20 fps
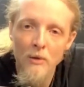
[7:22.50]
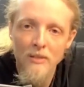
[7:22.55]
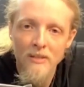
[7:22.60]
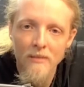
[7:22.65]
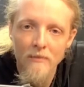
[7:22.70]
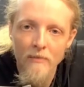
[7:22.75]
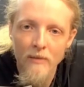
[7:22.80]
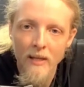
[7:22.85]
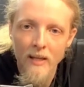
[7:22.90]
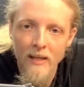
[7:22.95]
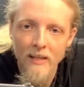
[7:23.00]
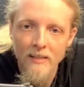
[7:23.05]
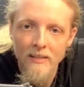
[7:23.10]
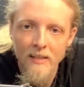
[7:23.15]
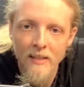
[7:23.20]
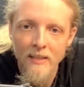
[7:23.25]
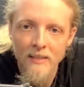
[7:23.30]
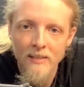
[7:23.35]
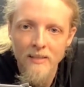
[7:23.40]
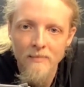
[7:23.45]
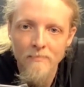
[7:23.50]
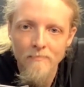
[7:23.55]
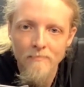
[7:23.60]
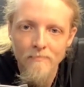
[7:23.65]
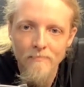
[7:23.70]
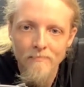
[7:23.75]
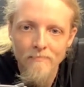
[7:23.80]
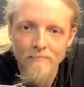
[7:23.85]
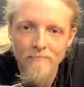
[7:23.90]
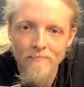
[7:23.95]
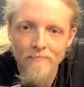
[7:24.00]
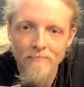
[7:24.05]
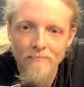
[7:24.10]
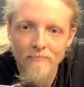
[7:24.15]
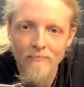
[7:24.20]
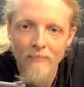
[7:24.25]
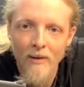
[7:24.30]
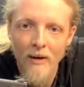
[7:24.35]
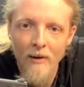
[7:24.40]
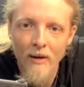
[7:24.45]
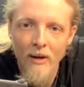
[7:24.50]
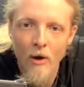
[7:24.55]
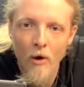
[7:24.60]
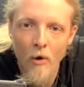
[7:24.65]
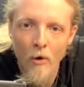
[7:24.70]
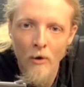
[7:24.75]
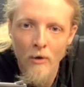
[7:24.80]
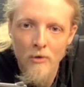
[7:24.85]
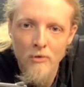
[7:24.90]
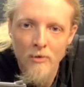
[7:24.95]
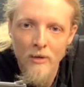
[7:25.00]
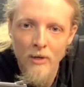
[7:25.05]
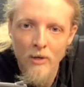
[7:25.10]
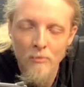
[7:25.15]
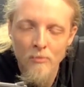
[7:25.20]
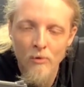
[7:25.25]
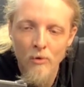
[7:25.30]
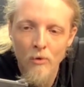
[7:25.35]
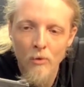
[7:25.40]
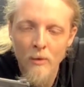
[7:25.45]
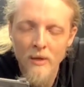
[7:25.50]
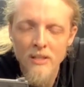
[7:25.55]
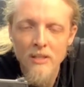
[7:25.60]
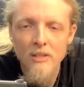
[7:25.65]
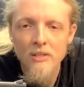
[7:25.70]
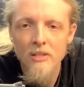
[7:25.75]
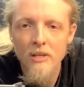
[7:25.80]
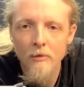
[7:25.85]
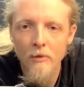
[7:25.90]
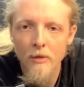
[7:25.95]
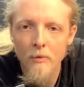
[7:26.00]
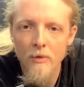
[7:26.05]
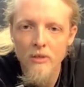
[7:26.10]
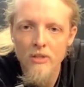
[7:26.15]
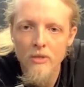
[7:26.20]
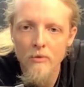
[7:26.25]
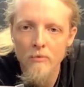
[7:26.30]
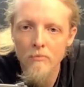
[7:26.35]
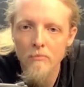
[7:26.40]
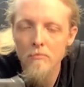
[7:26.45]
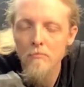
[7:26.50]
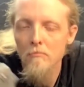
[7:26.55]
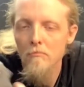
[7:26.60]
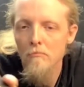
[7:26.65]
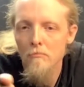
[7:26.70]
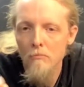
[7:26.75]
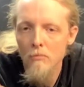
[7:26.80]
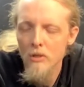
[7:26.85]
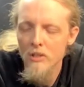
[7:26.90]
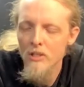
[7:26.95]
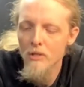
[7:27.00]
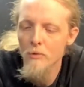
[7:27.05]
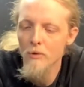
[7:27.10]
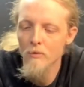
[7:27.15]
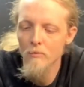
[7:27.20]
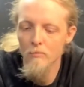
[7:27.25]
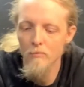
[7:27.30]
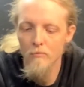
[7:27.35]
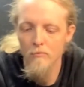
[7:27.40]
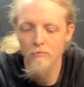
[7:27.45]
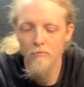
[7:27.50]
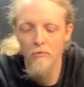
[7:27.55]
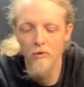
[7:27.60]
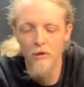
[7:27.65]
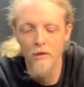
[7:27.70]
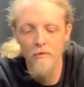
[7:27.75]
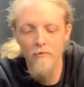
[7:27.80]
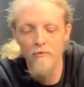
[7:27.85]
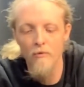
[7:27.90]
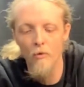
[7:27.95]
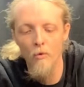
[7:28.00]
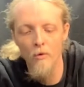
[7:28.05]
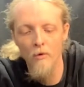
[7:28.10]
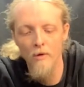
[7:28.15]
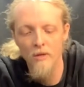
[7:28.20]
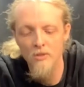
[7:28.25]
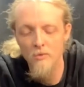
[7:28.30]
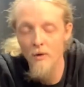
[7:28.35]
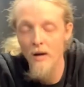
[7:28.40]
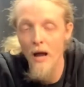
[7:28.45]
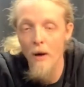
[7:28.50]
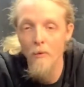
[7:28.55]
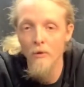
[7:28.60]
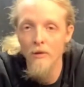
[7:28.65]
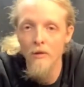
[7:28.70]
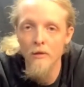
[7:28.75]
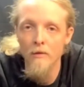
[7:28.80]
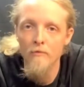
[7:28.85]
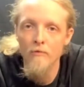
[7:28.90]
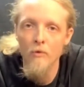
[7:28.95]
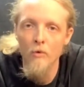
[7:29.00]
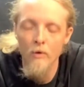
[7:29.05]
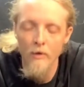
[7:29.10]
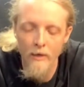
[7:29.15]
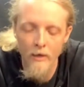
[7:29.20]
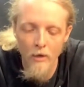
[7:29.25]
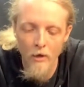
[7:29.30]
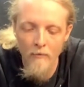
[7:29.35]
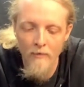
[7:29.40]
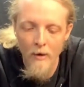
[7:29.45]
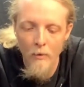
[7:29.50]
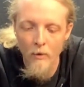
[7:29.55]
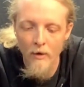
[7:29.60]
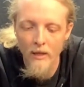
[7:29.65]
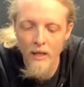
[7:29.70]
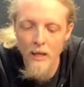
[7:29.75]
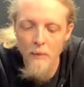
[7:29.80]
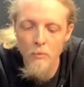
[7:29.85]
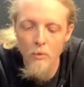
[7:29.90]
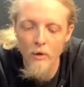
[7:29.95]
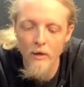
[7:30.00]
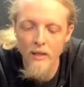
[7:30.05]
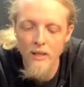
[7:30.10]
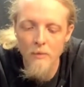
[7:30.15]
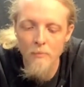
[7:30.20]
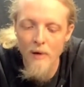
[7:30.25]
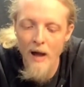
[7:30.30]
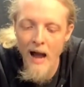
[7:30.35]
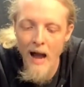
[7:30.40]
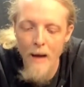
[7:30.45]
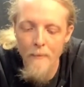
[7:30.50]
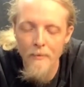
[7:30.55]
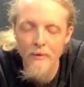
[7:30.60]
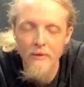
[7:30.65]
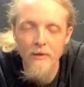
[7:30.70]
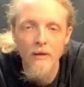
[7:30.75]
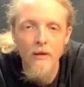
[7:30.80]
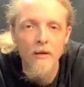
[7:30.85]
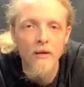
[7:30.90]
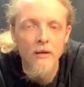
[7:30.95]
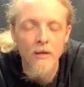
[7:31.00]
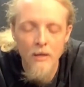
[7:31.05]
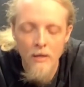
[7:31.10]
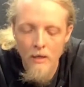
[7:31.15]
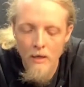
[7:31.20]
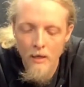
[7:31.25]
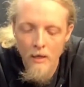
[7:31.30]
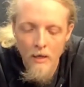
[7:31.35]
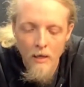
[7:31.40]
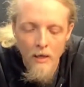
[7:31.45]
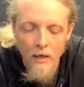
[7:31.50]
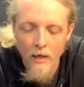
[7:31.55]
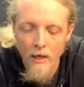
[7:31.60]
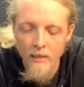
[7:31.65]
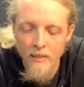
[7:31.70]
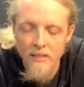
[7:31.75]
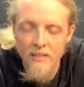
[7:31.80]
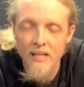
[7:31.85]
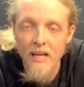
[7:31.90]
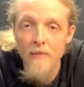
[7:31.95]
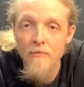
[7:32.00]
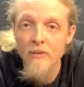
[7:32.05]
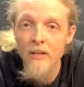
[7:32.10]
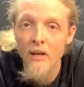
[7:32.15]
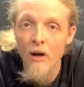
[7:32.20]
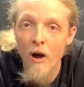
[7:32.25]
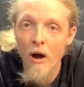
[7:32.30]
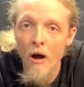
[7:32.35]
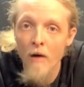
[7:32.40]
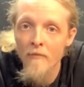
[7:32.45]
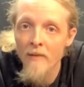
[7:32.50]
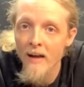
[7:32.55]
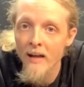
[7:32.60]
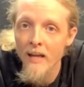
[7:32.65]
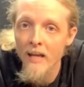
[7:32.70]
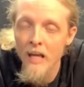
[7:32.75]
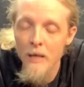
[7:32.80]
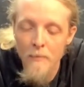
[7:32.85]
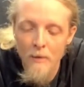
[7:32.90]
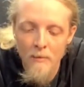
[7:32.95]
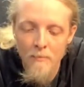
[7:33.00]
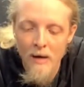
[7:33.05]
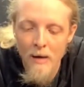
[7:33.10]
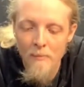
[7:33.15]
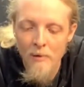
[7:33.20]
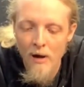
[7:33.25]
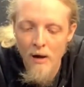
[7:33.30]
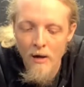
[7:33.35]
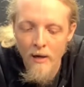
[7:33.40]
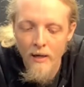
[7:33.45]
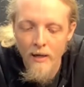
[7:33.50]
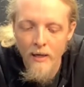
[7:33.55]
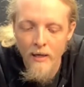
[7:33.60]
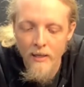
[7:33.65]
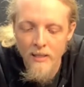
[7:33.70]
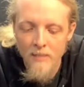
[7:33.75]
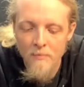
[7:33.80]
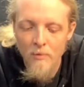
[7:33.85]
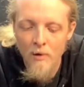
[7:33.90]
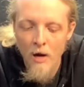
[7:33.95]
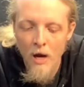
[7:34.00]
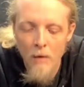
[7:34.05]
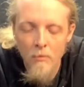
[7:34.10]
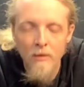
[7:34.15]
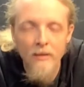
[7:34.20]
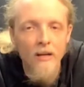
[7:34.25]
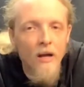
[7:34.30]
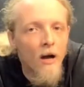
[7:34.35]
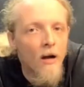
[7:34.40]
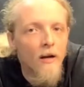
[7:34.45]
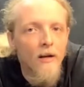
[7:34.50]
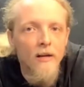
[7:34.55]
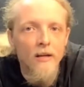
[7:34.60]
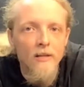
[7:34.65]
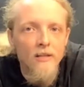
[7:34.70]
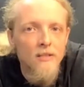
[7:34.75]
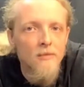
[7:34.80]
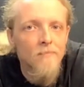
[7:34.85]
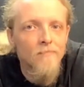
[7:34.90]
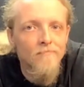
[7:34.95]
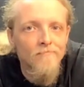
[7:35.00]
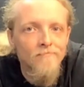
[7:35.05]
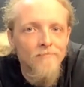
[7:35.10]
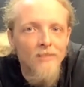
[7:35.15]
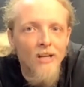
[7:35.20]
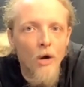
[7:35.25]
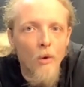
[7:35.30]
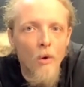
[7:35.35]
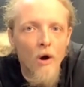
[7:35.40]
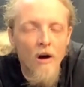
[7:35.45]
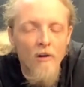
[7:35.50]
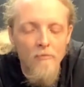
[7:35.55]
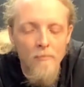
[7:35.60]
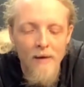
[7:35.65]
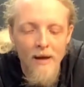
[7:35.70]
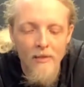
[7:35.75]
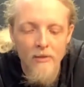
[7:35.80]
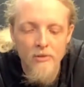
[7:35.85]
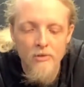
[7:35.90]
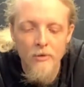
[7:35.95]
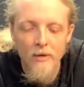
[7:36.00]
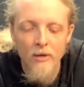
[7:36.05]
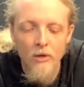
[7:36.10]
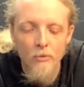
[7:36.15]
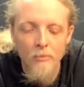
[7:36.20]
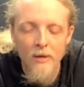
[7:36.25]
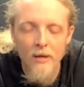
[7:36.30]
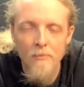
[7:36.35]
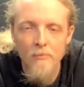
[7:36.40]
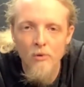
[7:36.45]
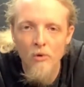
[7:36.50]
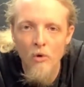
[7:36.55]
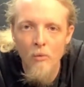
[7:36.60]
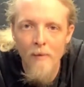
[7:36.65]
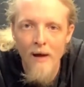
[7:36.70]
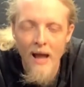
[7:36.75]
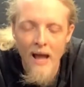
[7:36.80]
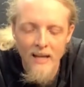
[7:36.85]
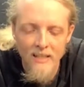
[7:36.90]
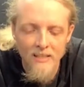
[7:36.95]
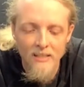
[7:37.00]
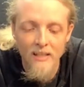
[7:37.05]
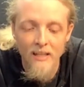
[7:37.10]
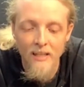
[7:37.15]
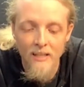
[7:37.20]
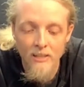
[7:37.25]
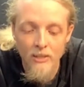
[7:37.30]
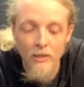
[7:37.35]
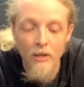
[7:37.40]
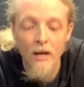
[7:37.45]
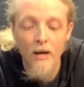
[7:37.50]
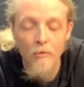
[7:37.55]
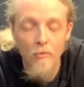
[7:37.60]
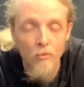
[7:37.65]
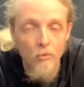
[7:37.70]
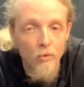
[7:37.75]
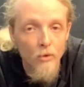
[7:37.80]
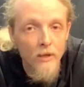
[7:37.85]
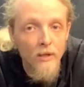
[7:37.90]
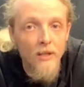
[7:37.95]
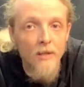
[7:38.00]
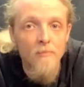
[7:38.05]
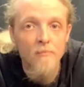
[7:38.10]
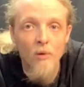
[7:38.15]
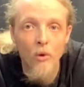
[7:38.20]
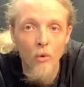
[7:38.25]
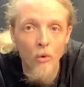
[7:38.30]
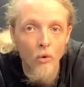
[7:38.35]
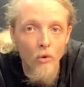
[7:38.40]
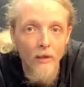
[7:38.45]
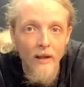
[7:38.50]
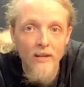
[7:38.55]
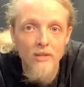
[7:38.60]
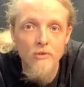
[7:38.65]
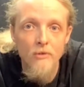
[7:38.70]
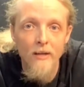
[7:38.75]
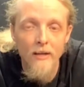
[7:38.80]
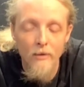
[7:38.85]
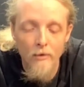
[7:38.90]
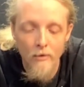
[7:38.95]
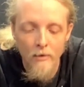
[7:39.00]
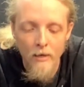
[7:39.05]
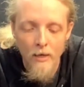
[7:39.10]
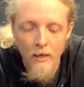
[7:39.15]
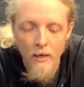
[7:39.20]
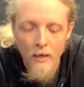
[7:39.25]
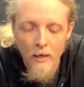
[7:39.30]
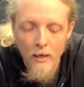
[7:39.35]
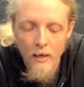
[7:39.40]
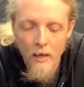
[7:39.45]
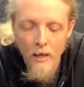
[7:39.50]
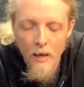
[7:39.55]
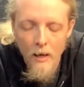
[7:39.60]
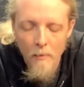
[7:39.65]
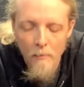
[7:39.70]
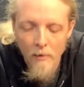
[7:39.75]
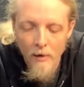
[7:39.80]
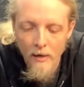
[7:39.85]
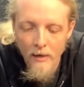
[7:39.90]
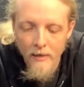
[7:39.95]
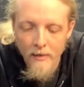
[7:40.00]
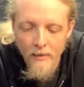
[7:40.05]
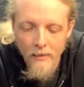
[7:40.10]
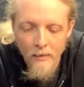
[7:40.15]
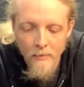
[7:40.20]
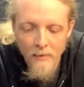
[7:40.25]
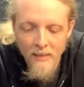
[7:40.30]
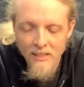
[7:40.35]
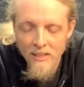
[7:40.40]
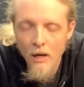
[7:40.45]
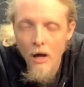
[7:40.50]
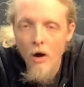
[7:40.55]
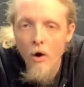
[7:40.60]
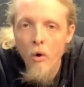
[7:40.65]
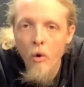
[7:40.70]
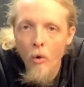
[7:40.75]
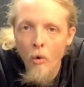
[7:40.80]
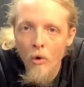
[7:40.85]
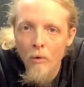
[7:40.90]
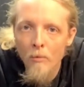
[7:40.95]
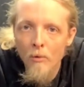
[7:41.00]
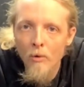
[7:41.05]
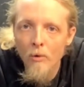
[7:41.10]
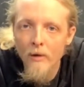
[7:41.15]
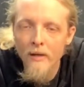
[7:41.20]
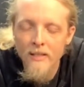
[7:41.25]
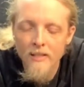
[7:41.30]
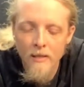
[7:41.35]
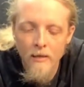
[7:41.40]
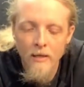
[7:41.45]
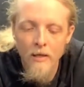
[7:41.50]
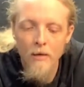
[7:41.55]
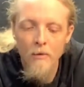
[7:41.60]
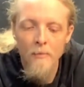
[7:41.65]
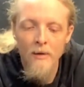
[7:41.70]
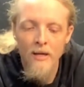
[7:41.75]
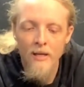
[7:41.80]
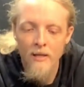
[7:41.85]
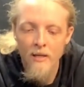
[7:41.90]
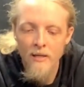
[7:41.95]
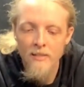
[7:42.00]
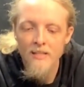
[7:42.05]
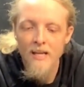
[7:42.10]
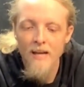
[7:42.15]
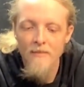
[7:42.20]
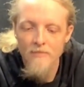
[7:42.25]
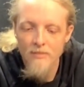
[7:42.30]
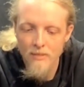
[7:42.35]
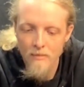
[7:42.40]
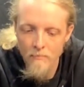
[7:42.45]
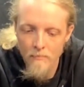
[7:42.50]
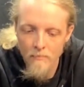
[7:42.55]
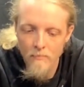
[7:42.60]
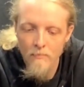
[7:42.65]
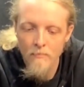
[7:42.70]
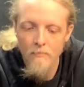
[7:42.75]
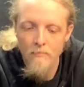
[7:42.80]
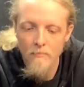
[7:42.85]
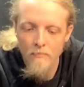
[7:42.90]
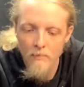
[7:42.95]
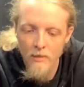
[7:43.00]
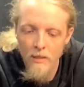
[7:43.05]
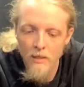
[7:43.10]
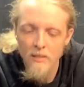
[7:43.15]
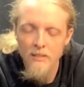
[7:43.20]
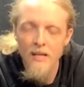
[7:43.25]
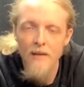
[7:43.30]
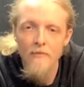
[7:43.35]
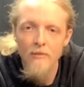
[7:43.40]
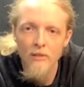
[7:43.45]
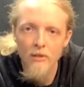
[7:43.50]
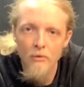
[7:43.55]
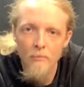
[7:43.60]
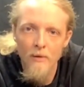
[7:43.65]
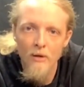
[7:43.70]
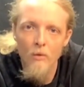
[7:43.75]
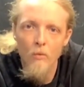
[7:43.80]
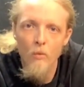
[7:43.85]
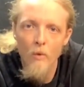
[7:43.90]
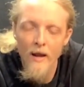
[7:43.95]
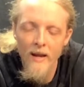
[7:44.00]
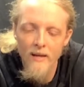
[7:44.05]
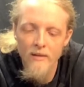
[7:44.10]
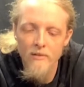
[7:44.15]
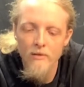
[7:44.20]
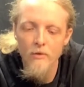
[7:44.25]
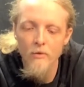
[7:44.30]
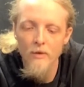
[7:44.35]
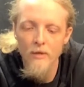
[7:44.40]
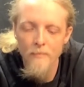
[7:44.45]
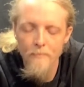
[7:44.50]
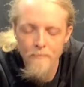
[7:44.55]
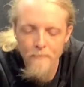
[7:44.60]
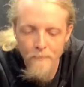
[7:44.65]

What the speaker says: of these, it's very hard trigger pull, which is generally what you would look for. That's what I would look for. You know, if I want to keep one in the pipe and the safety off, I can keep it in my pocket, and it's probably not going to just go off by the trigger being pulled by accident, because you got to really pull that trigger. But it's not horrible. It's, you know, but it does have a little bit of weight to it.